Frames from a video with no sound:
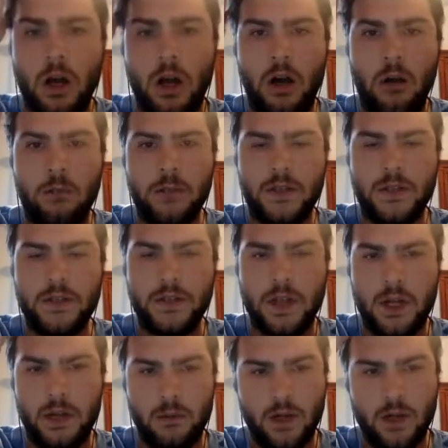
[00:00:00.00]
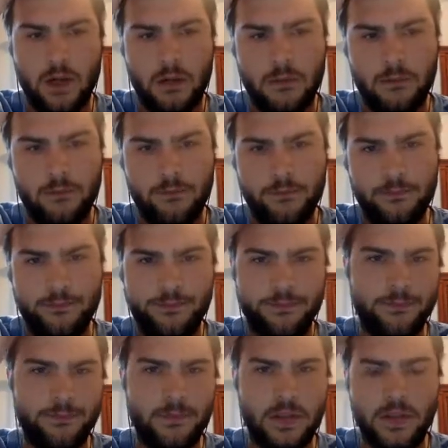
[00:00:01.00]
Because I
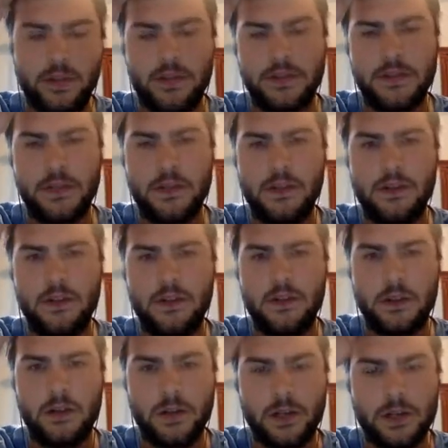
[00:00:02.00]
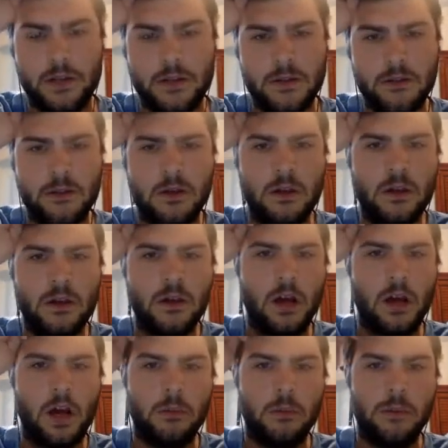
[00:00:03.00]
could have stayed in there, I guess.
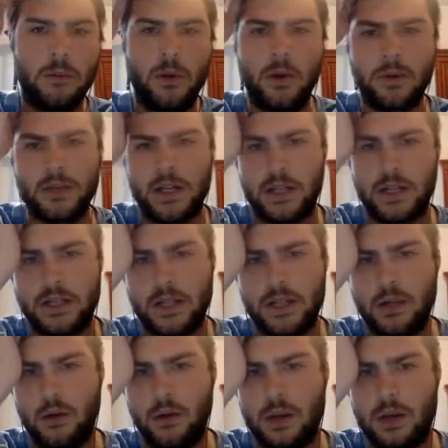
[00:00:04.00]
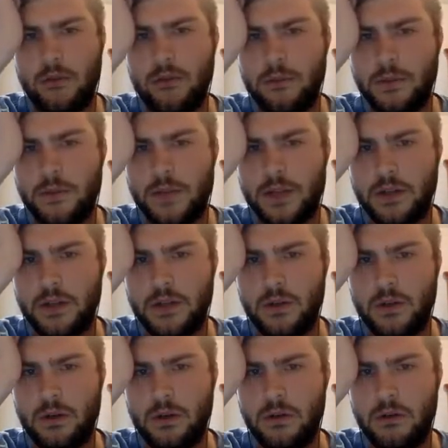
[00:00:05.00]
Komodo is not going to take a whole lot from this Sacred
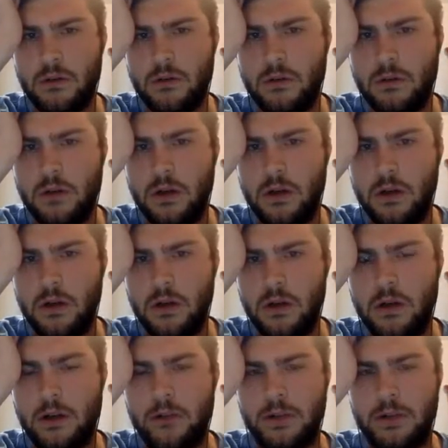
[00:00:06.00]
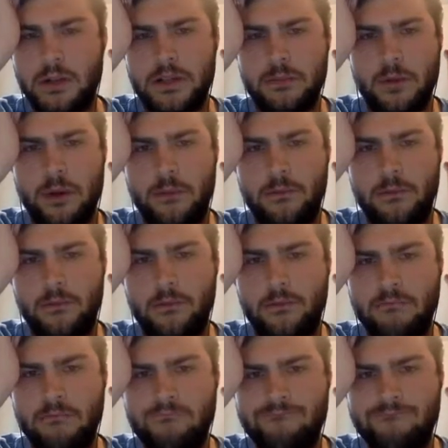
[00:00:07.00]
Sword. And I feel like this pipe
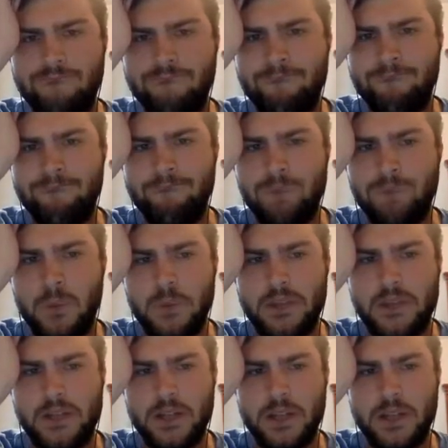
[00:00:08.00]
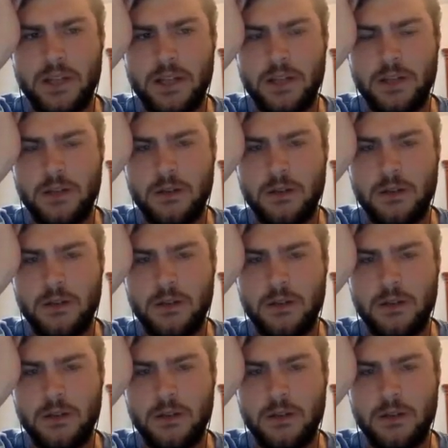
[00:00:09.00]
could be Z, I guess.